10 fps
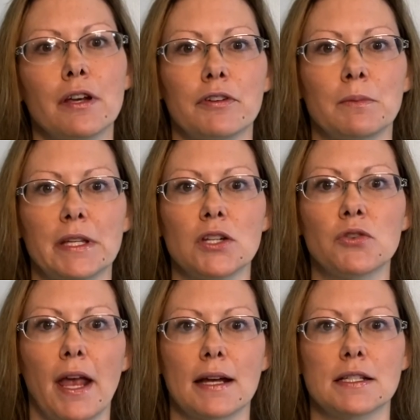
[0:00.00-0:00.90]
from leash
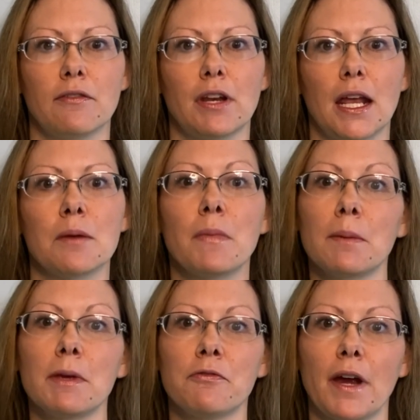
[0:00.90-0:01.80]
reactivity may
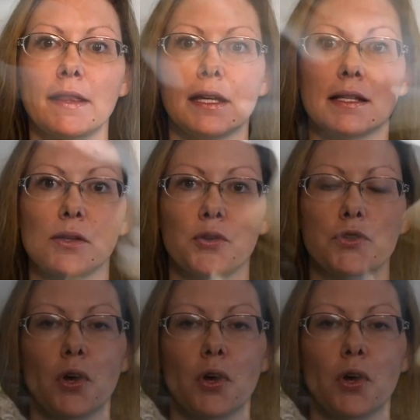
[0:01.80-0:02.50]
be friendly and social